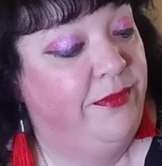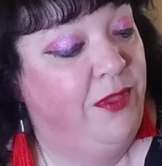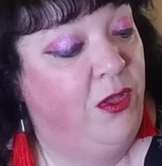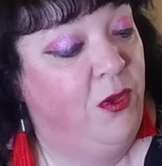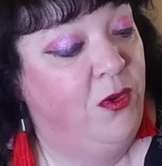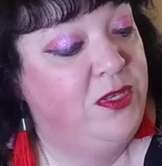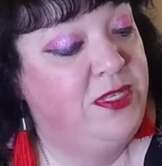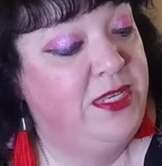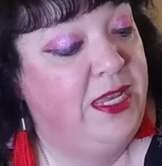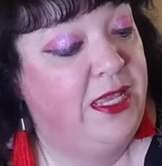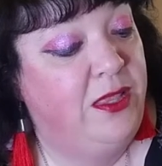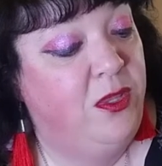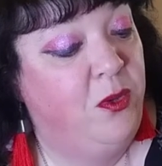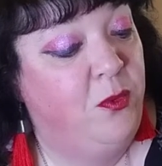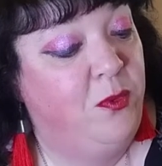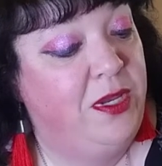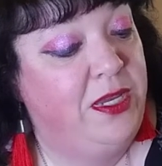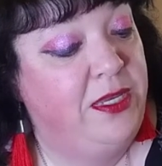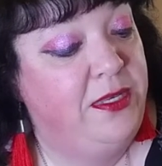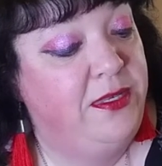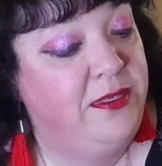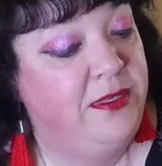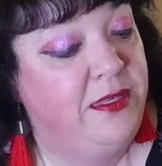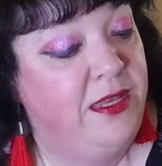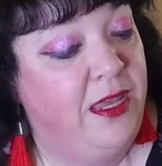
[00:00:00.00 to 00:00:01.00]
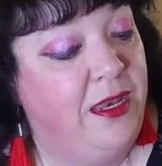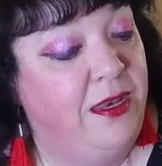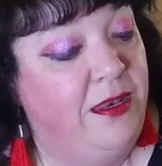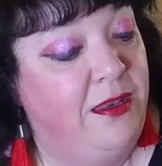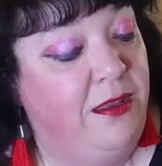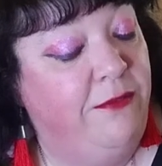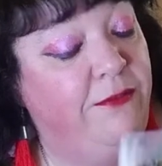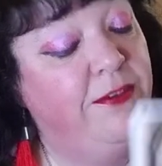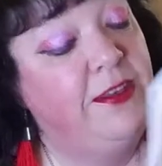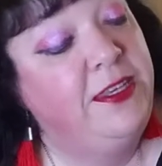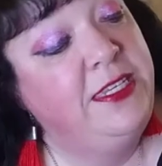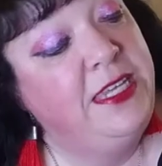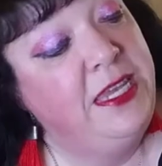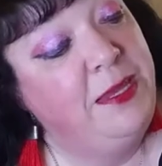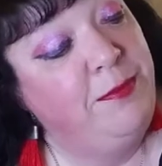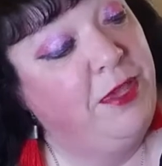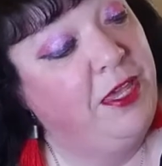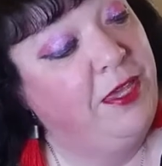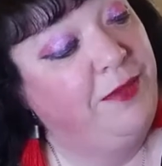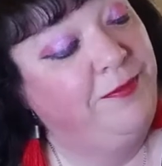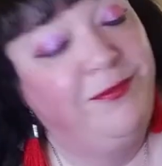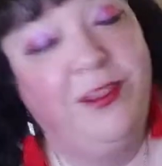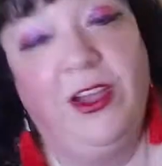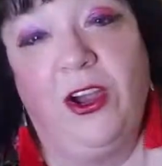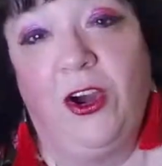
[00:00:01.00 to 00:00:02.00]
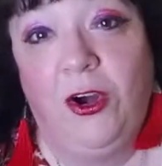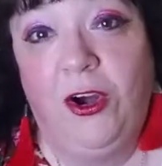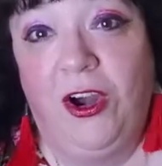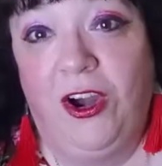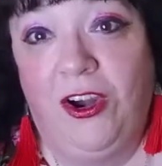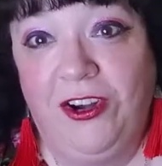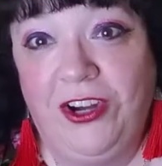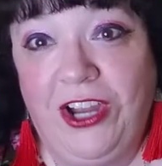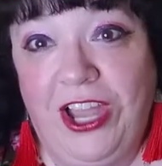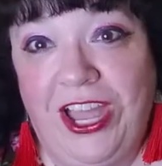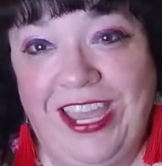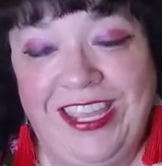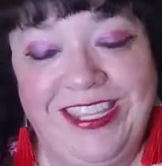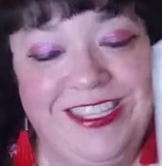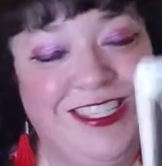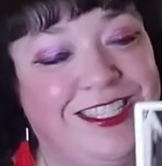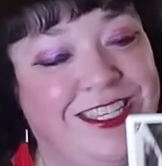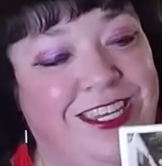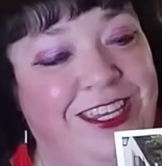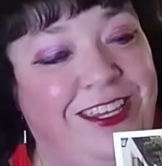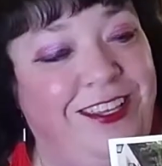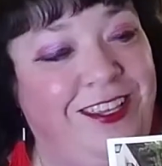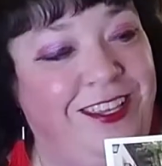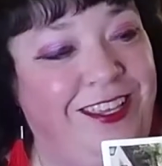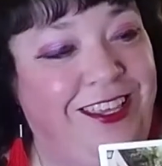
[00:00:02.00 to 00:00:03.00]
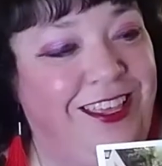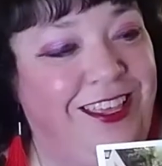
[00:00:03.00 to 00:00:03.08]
Jose Luis and Fatima are our guides.